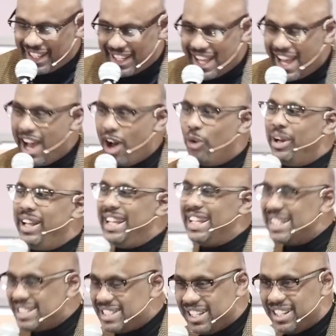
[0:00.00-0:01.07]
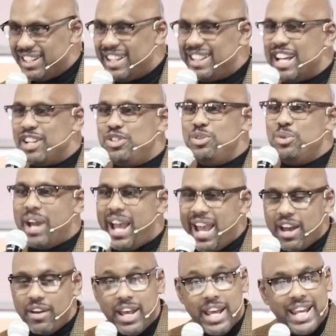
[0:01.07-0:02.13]
How is it that you
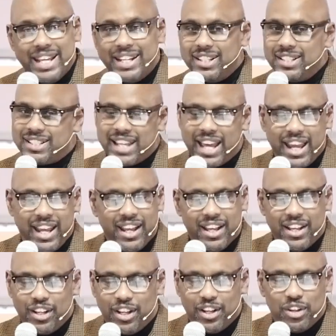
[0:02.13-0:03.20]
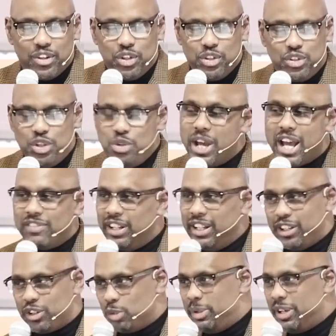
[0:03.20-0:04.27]
have? He didn't say, do you have a
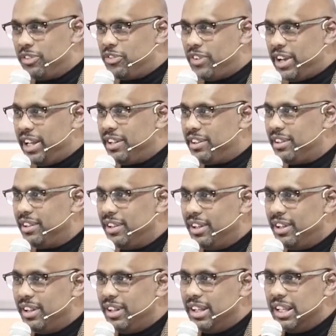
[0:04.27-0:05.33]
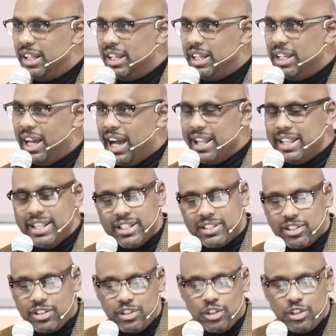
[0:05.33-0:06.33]
little bit of faith? I think this is